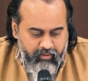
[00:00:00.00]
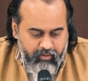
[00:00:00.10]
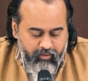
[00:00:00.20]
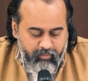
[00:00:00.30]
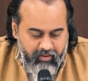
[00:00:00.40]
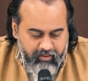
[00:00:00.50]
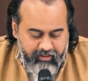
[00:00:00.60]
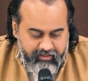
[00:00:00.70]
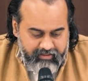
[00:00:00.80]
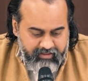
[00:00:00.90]
Do you mean
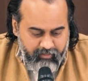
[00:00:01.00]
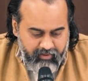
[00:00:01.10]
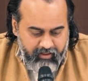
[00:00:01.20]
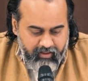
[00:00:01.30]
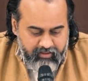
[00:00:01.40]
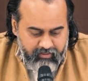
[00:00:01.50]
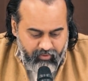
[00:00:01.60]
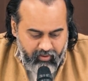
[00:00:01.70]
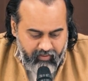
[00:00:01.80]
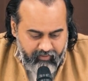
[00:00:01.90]
that the seemingly
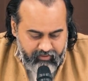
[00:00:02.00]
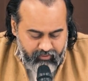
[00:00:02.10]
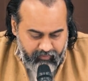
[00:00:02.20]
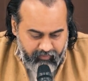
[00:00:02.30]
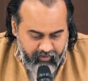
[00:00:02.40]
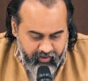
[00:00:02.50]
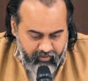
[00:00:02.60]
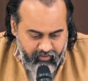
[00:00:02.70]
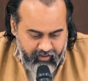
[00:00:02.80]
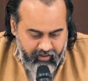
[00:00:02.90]
small events of our day
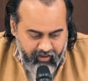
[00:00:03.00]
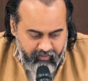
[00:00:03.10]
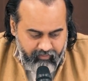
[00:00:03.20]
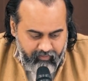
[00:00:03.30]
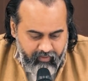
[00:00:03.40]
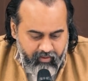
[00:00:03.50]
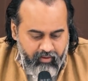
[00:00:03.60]
to day life